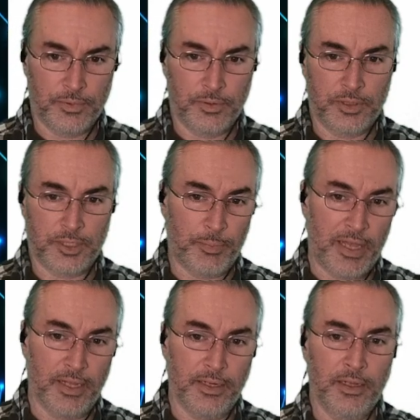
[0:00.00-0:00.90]

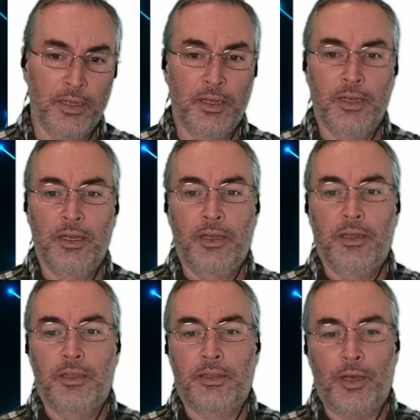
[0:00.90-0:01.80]
spend
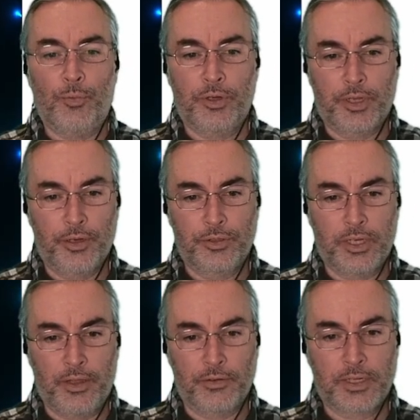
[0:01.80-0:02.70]
that would go
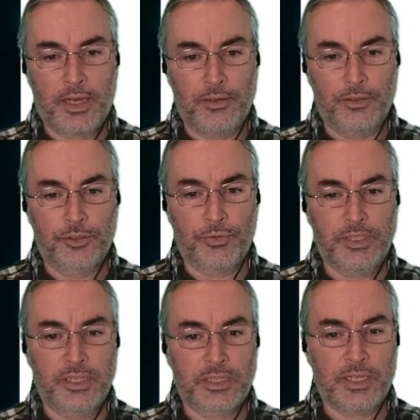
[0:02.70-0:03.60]
to other titles,
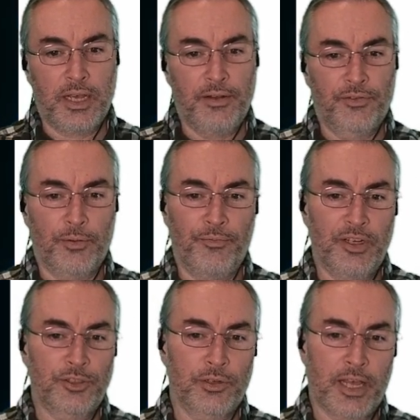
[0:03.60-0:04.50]
reads a slide from
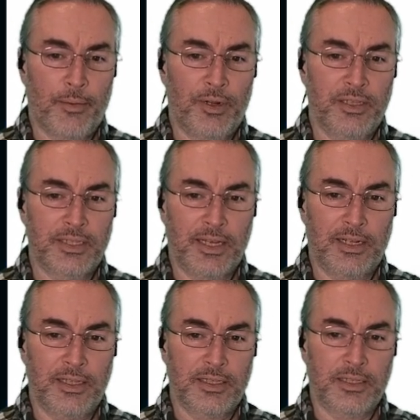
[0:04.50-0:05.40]
venture capitalist
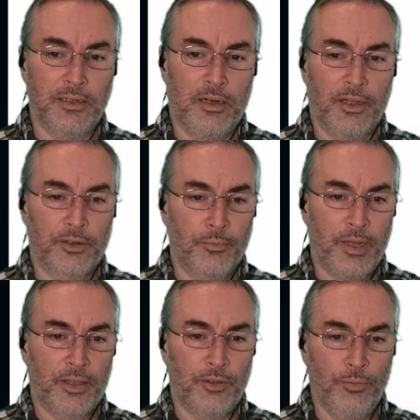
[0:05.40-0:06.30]
analyst and author
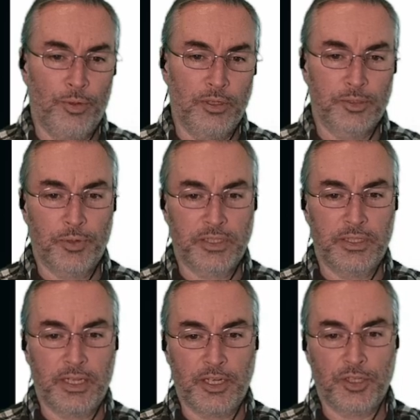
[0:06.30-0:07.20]
Matthew Ball's
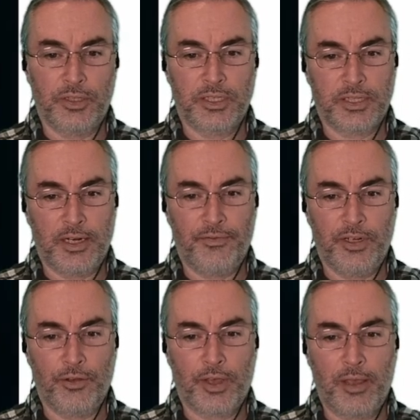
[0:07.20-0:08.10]
presentation, The State of
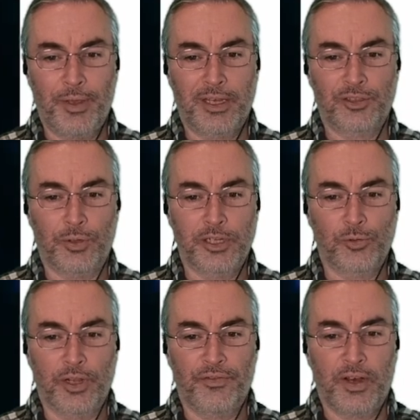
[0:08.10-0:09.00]
Video Gaming in
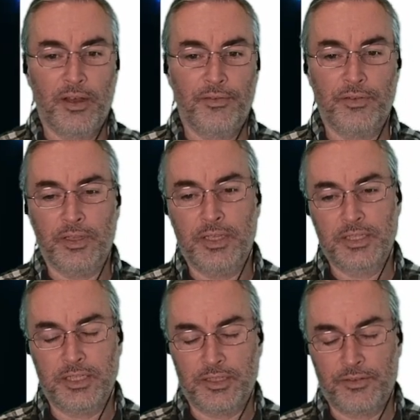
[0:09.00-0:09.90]
2025, and
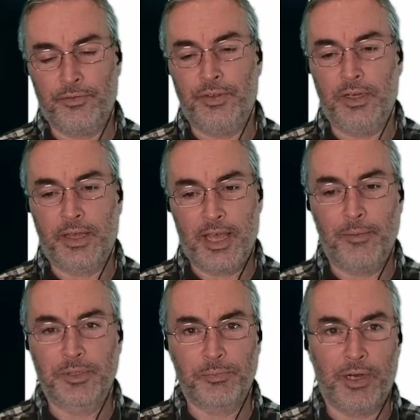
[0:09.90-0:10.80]
this is via
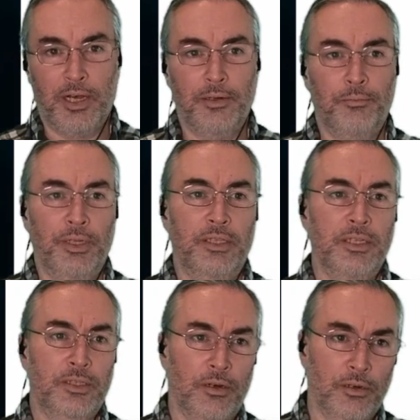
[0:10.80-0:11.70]
GameSpot, but
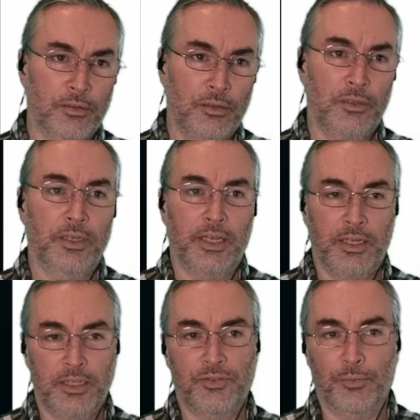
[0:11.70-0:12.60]
this article,
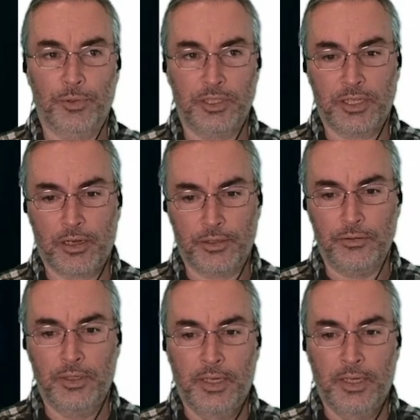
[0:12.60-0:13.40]
again, is from Kotaku.